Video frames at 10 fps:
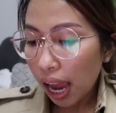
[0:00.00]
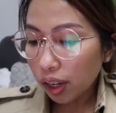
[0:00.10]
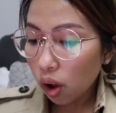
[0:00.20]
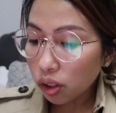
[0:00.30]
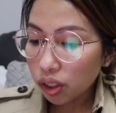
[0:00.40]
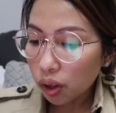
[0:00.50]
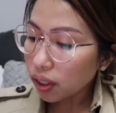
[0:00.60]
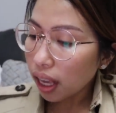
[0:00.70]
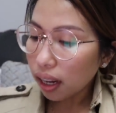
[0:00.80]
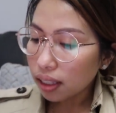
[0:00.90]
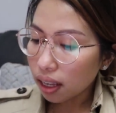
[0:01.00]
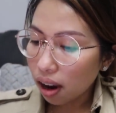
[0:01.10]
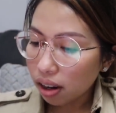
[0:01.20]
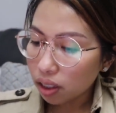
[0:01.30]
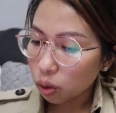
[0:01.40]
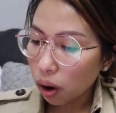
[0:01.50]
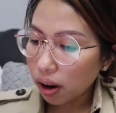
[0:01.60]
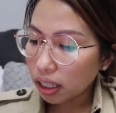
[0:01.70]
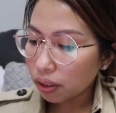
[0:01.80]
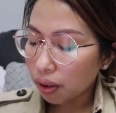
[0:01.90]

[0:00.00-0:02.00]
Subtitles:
and also Salazar and Duarez